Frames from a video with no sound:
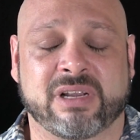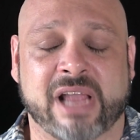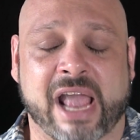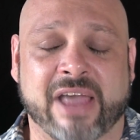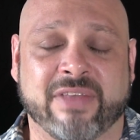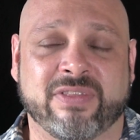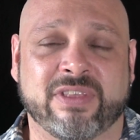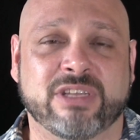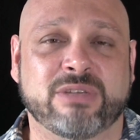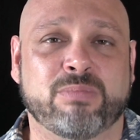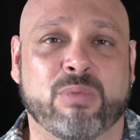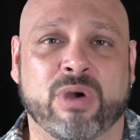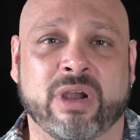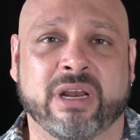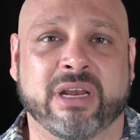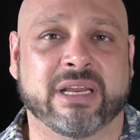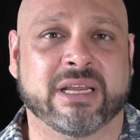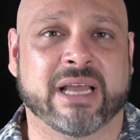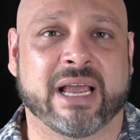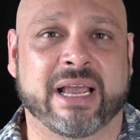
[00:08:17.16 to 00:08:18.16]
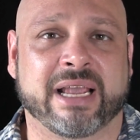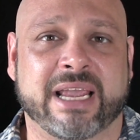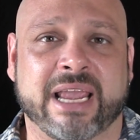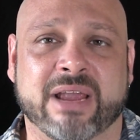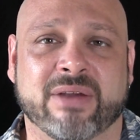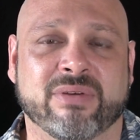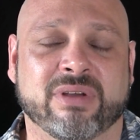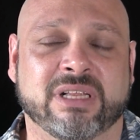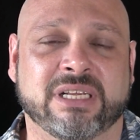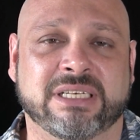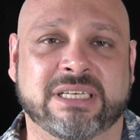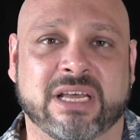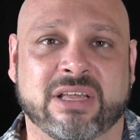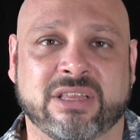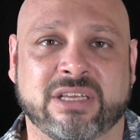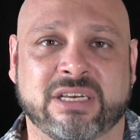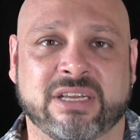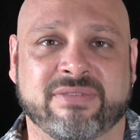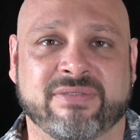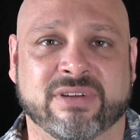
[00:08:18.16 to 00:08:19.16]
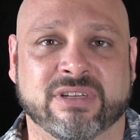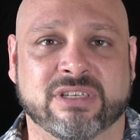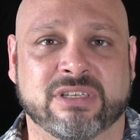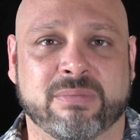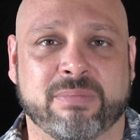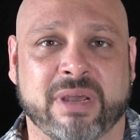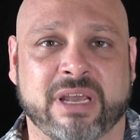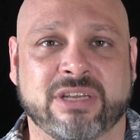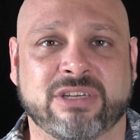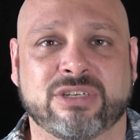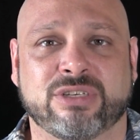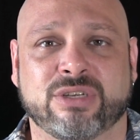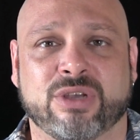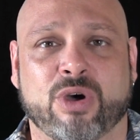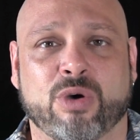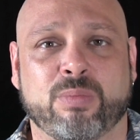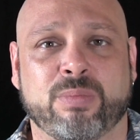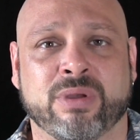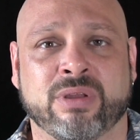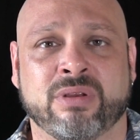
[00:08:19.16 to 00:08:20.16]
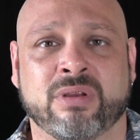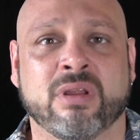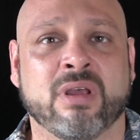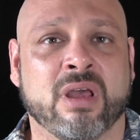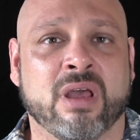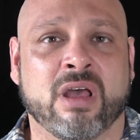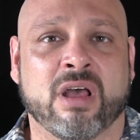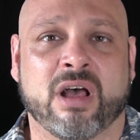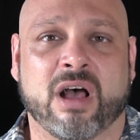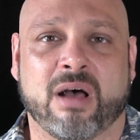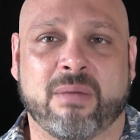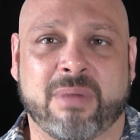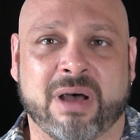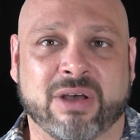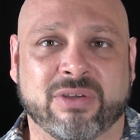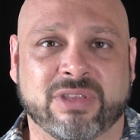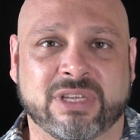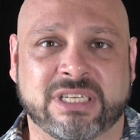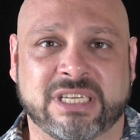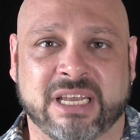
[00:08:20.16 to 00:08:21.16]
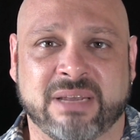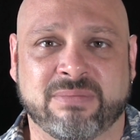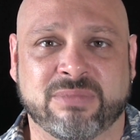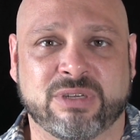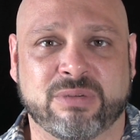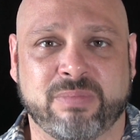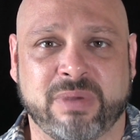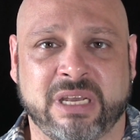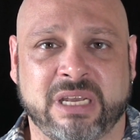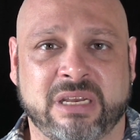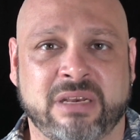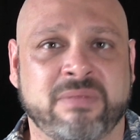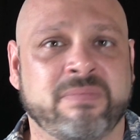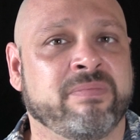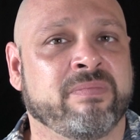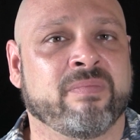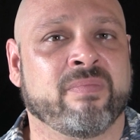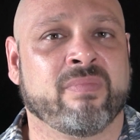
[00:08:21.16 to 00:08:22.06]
at this point, I can't really tell the difference. The pages open about the same speed.